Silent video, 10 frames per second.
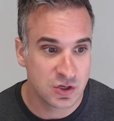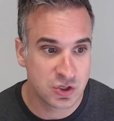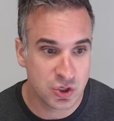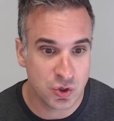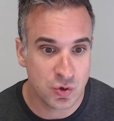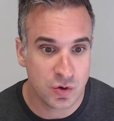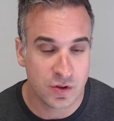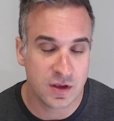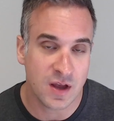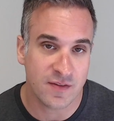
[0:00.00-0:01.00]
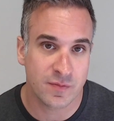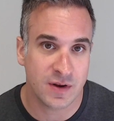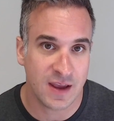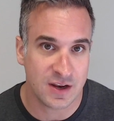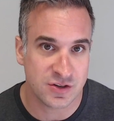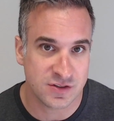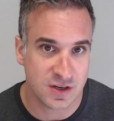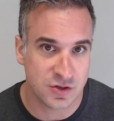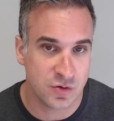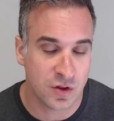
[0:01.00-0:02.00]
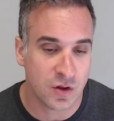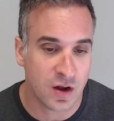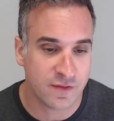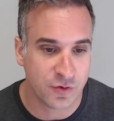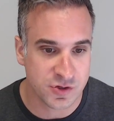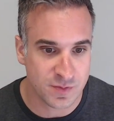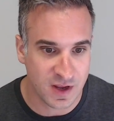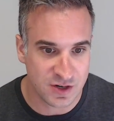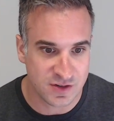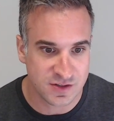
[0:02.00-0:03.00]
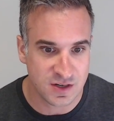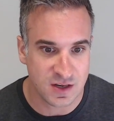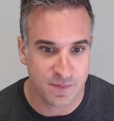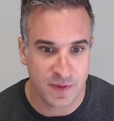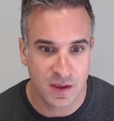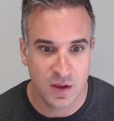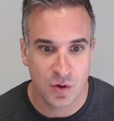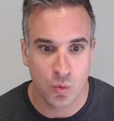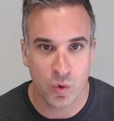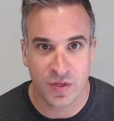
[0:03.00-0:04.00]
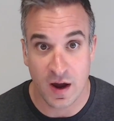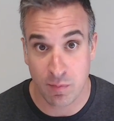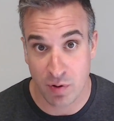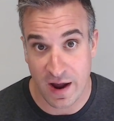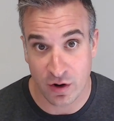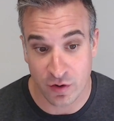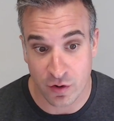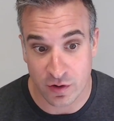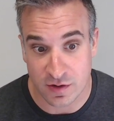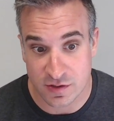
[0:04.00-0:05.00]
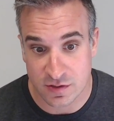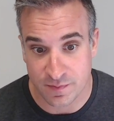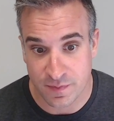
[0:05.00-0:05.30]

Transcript: to the government agency, to the law enforcement agency, without prior notice.